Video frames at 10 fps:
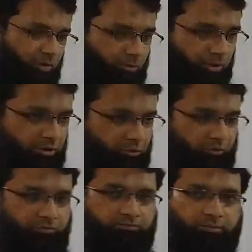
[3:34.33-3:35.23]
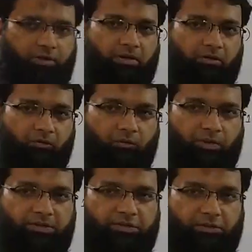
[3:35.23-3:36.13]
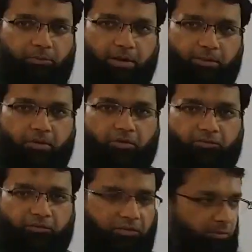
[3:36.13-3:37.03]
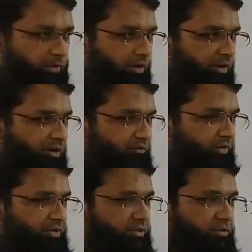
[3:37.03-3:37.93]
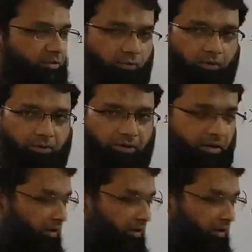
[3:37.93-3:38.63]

number two, which may be of interest to you all